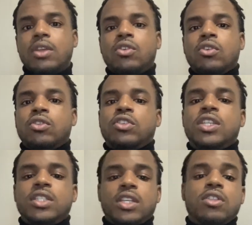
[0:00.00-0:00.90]
He
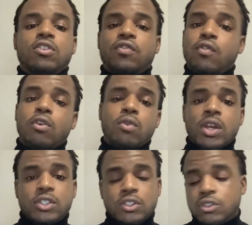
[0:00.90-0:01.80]
said there's 4
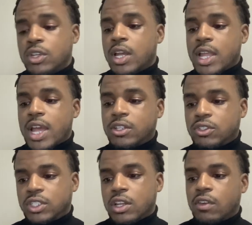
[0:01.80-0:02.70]
questions you got to ask
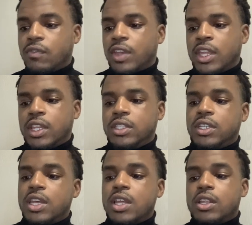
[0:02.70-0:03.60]
yourself, and it's,
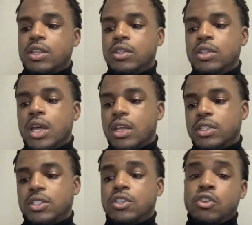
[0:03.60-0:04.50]

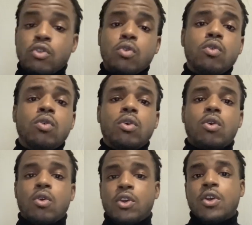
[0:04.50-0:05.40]
does you
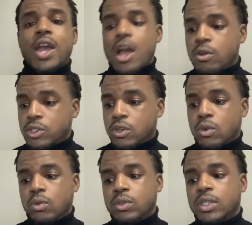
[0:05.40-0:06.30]
or your
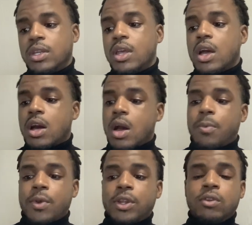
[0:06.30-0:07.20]
household
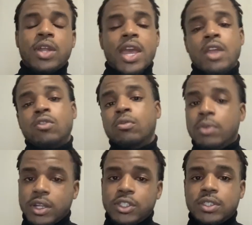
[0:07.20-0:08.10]
operate on an annual
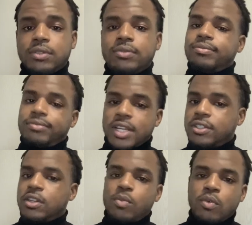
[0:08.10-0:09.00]
budget? That's
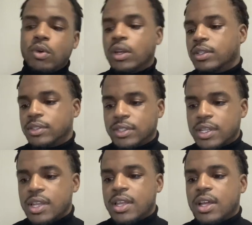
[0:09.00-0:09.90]
number 1.
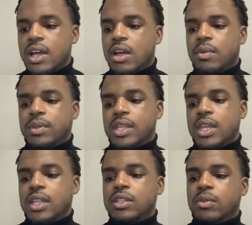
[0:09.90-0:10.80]
And
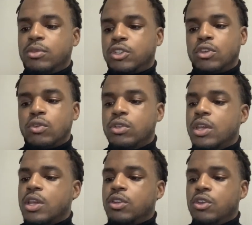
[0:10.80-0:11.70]
then number 2,
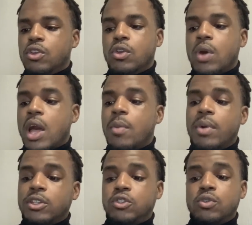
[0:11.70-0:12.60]
do you know how
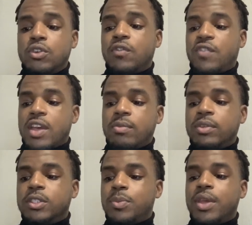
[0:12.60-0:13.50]
much you or your family
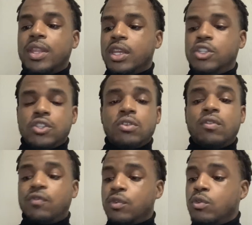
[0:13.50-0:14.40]
spend each year on
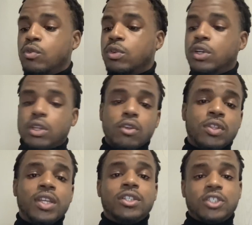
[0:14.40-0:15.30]
food,
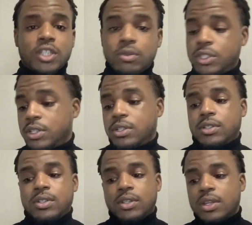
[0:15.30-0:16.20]
clothing, and shelter?
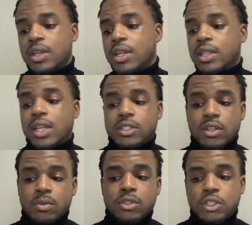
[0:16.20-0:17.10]
That's
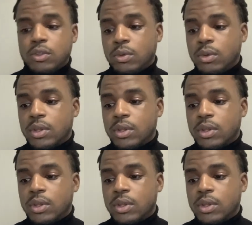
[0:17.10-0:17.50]
number 2.